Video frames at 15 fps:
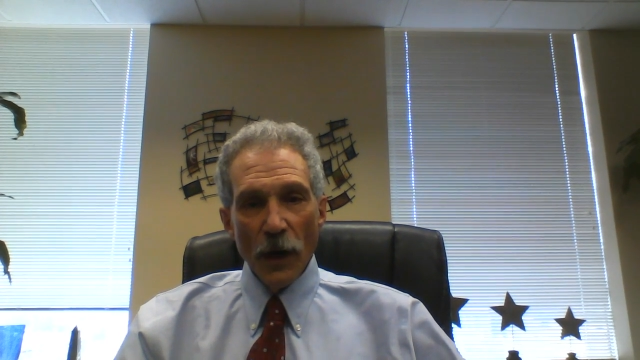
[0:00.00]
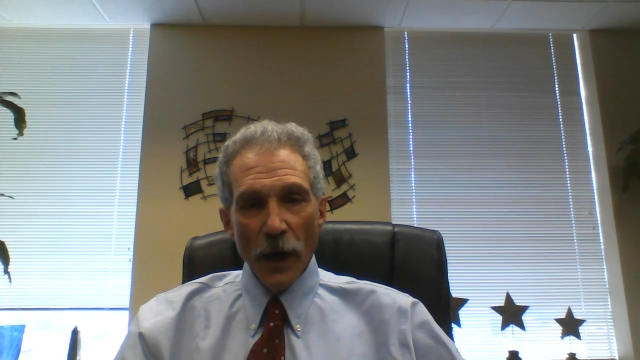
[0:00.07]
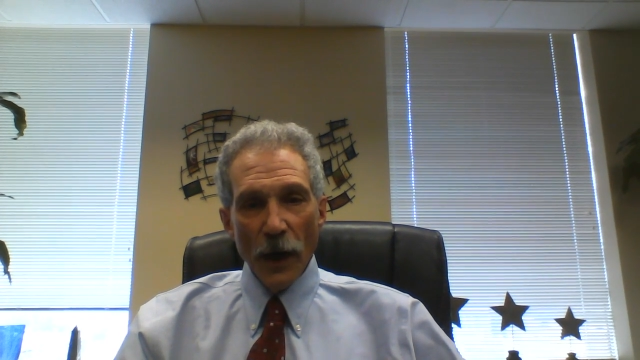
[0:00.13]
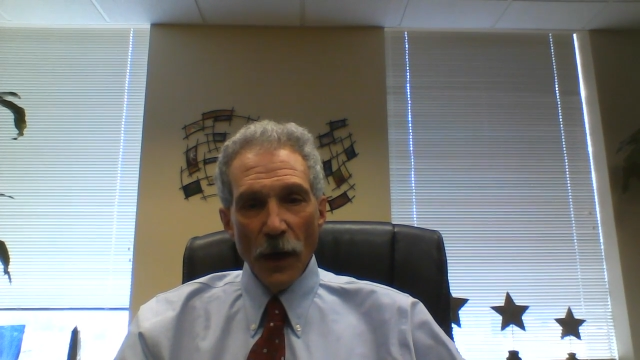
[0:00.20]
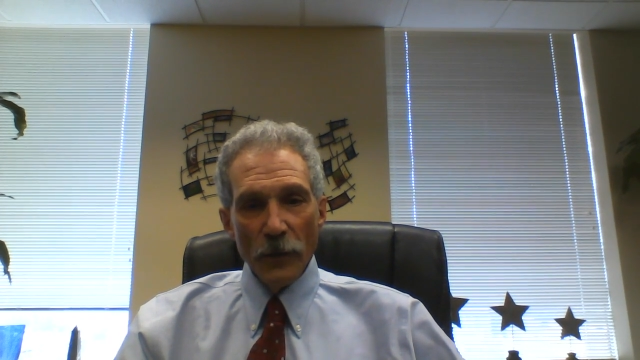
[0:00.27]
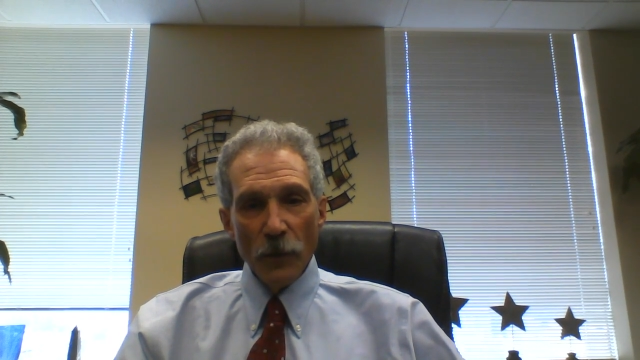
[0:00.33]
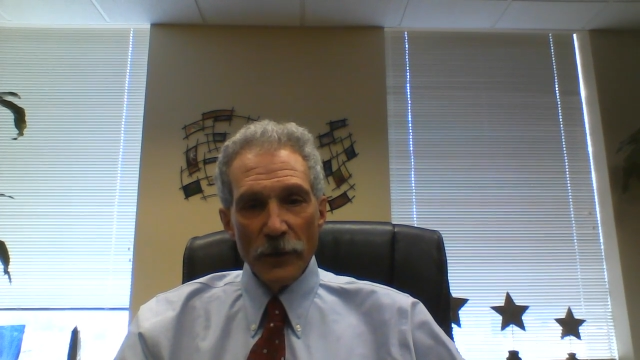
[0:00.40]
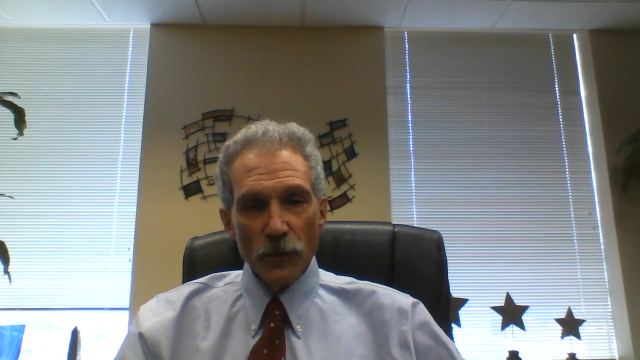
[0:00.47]

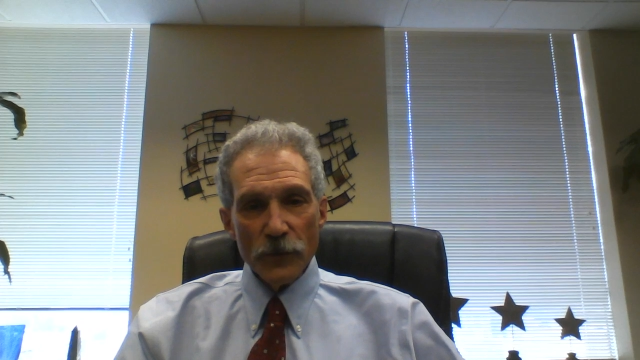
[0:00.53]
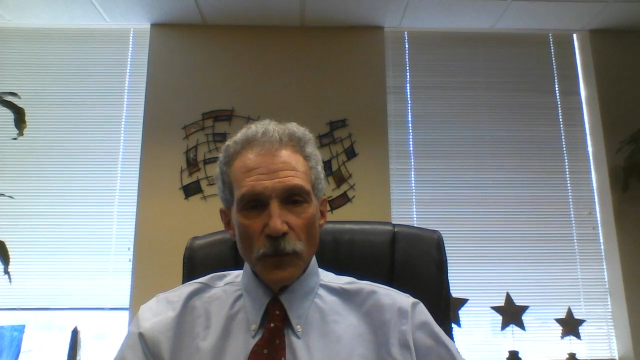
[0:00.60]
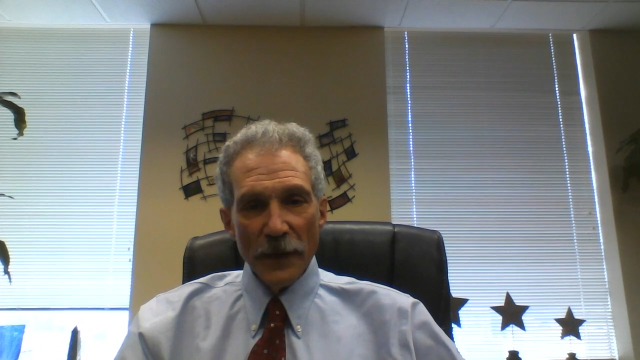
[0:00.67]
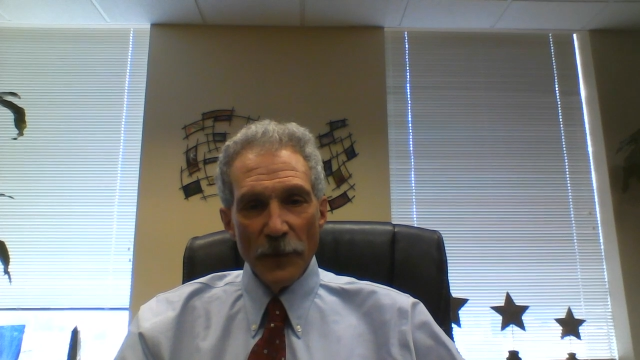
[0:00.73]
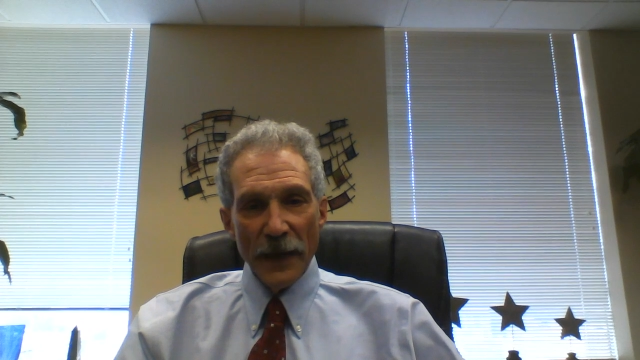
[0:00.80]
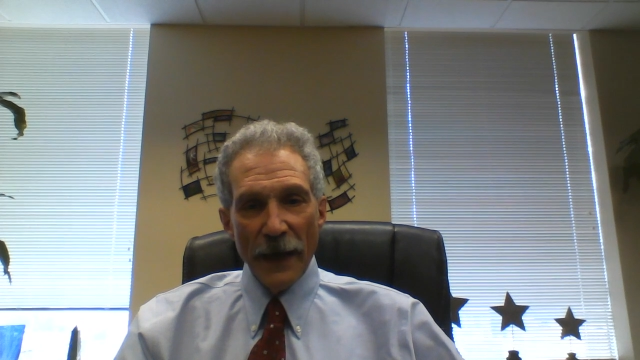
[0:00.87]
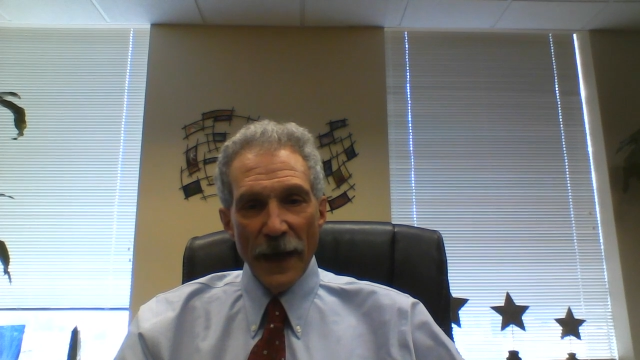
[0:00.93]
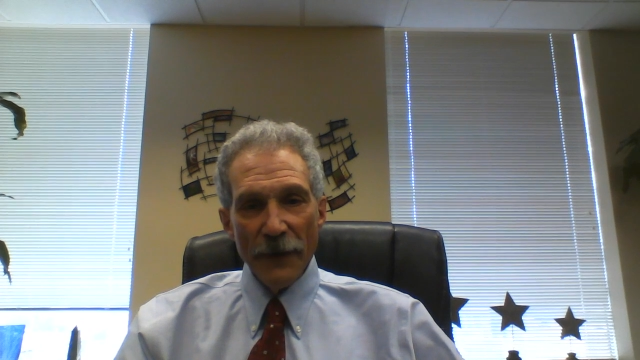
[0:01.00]
which will
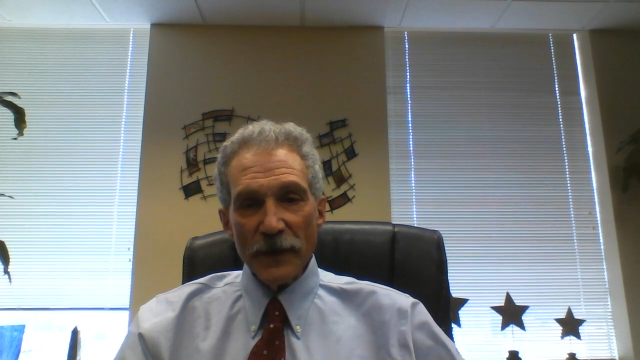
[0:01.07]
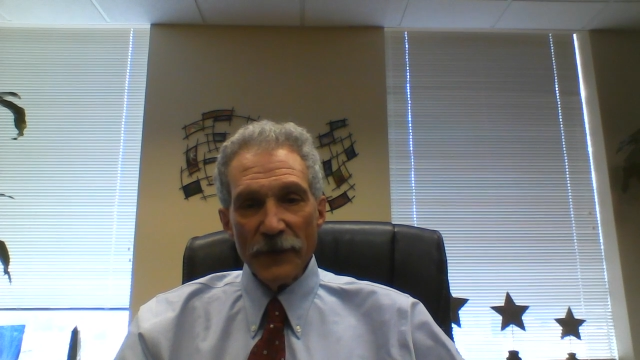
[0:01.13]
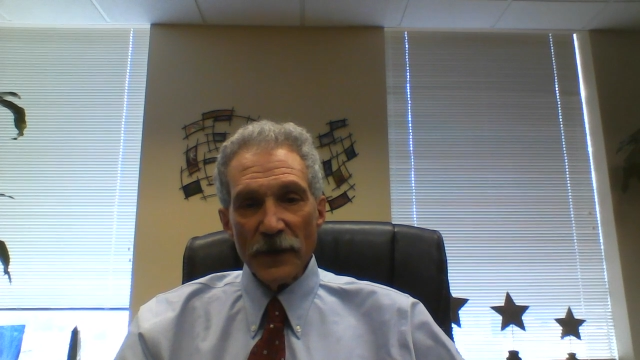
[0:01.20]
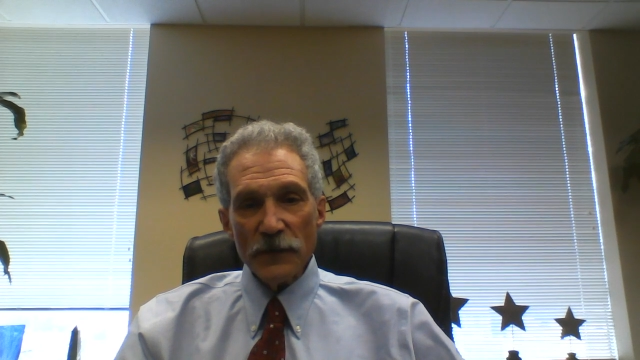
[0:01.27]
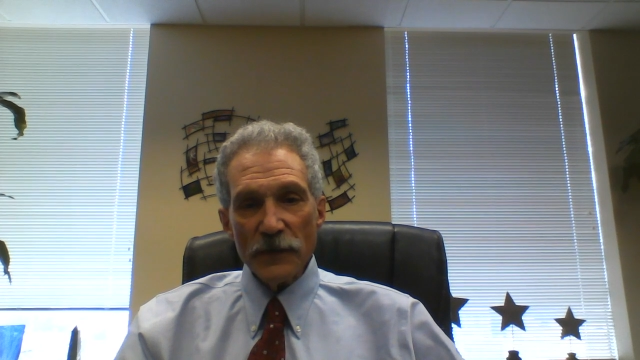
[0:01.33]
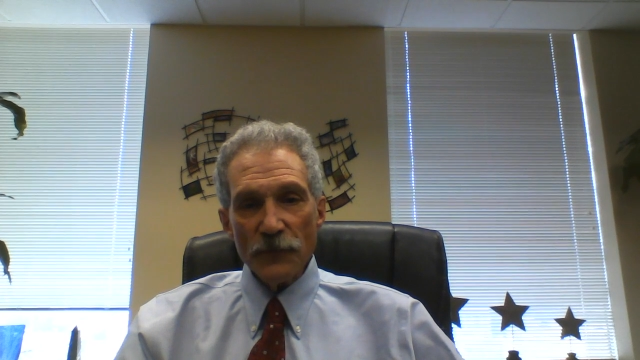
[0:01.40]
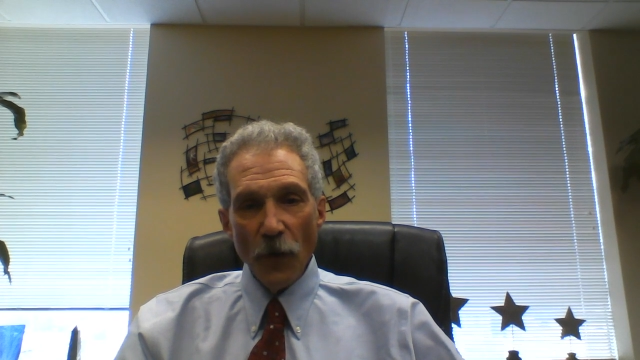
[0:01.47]
be having its